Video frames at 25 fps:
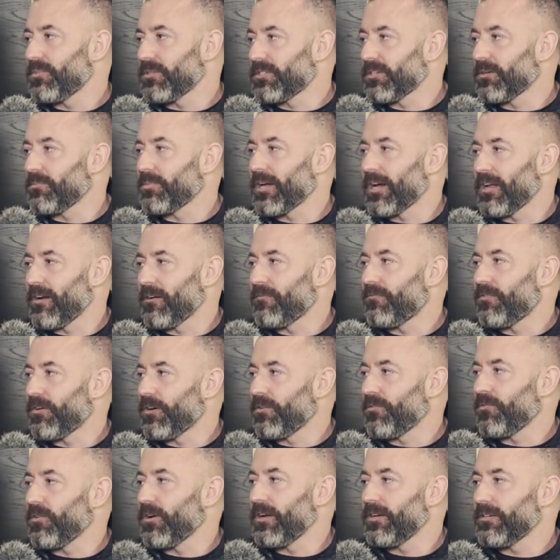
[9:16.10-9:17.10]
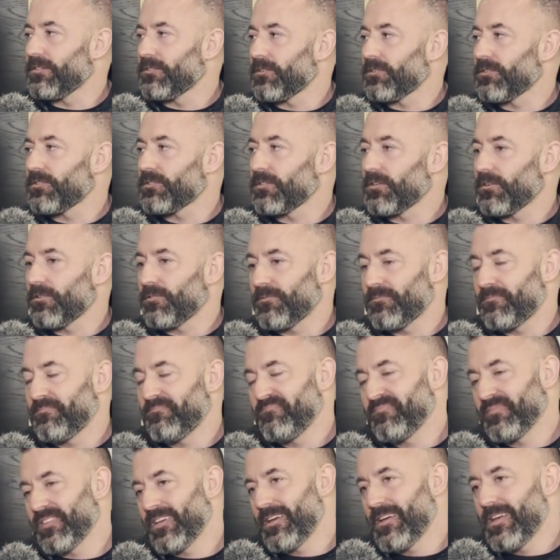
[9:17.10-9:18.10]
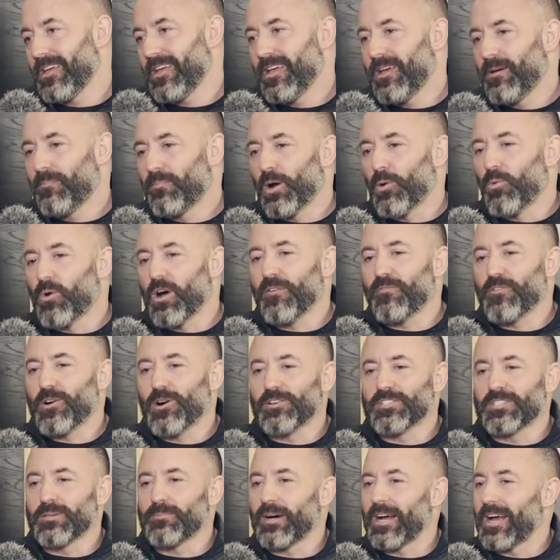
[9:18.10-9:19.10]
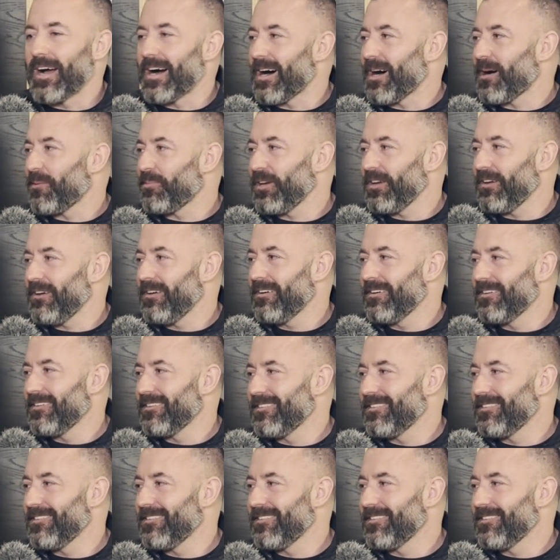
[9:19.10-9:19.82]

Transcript: Some kind of fundraiser. So my wife calls it my hobby.